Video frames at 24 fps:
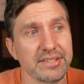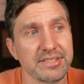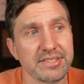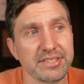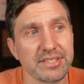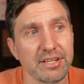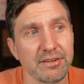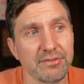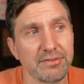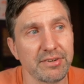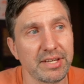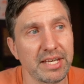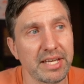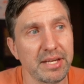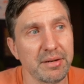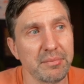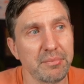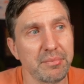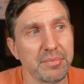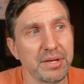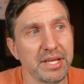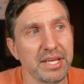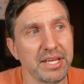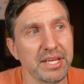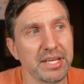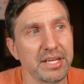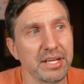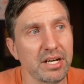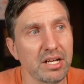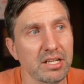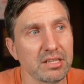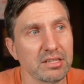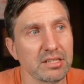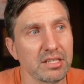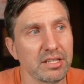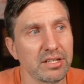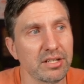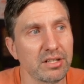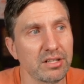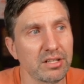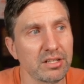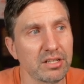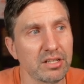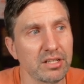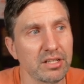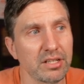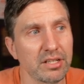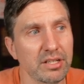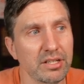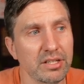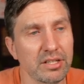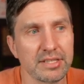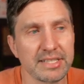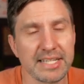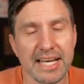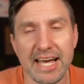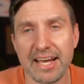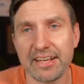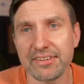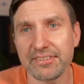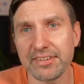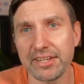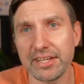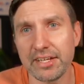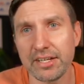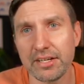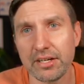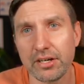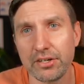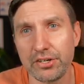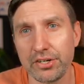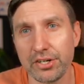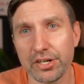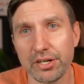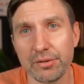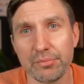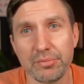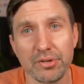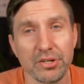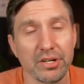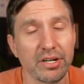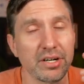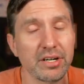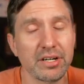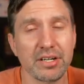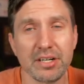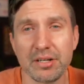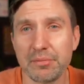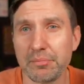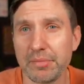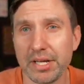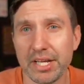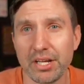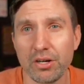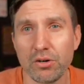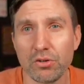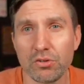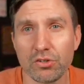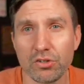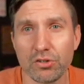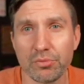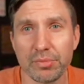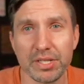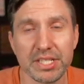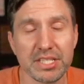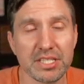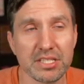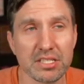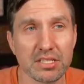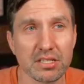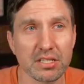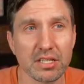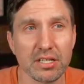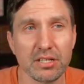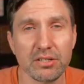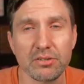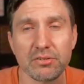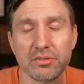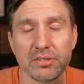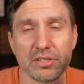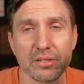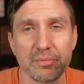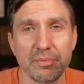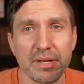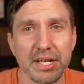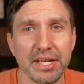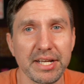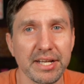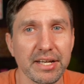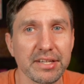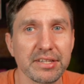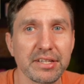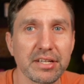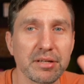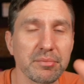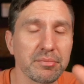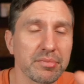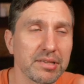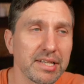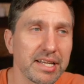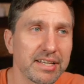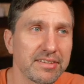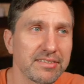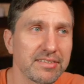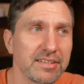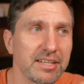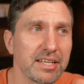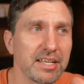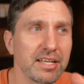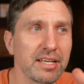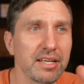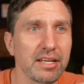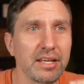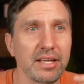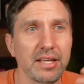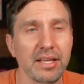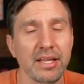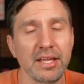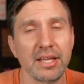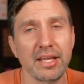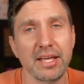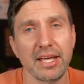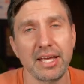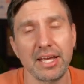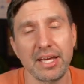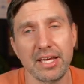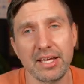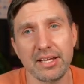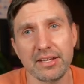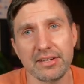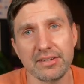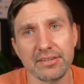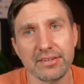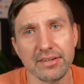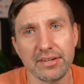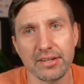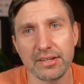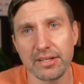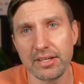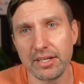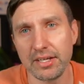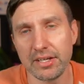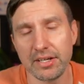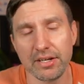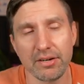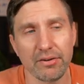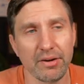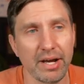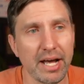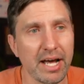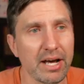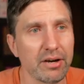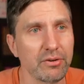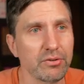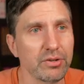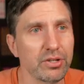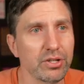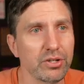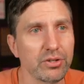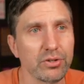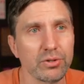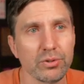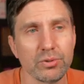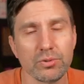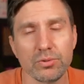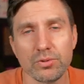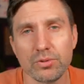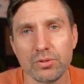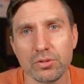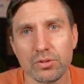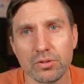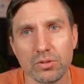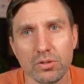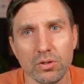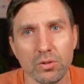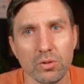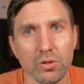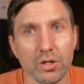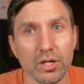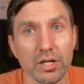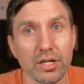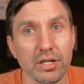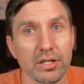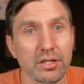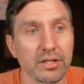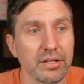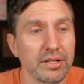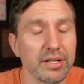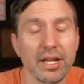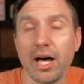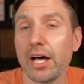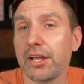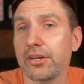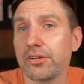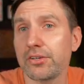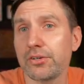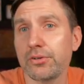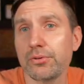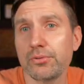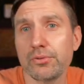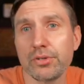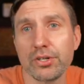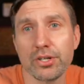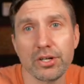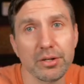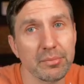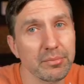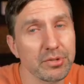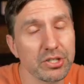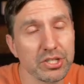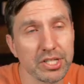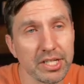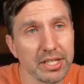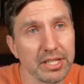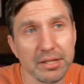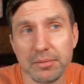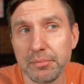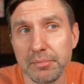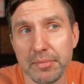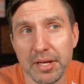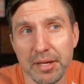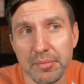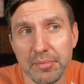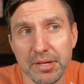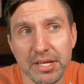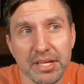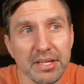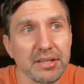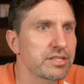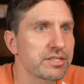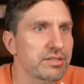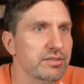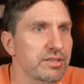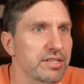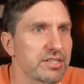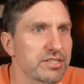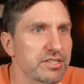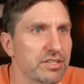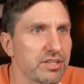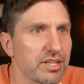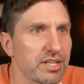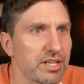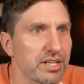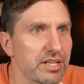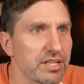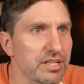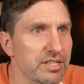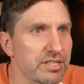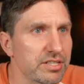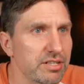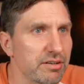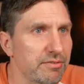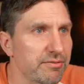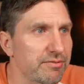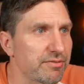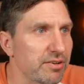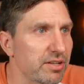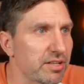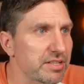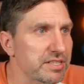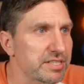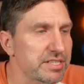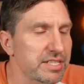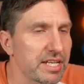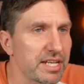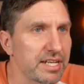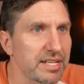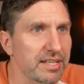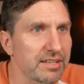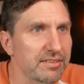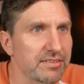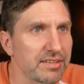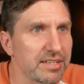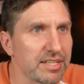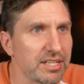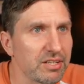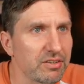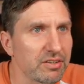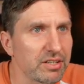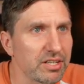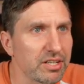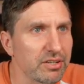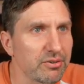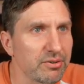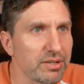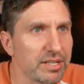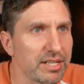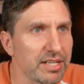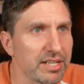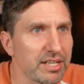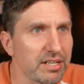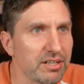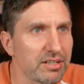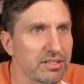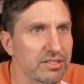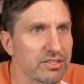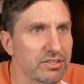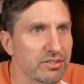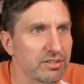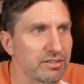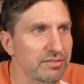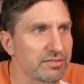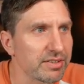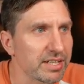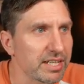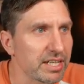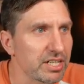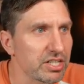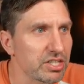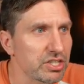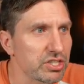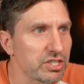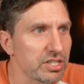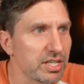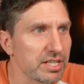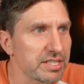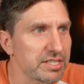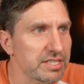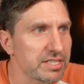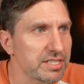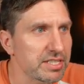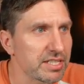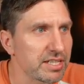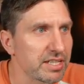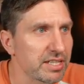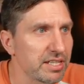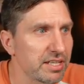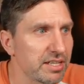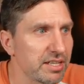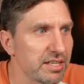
this stuff can be a little taxing on your computer. It might go a little bit slow depending on the complexity and, you know, how new or not new your machine may be. So these are the default settings, and then you can go in here and sort of like adjust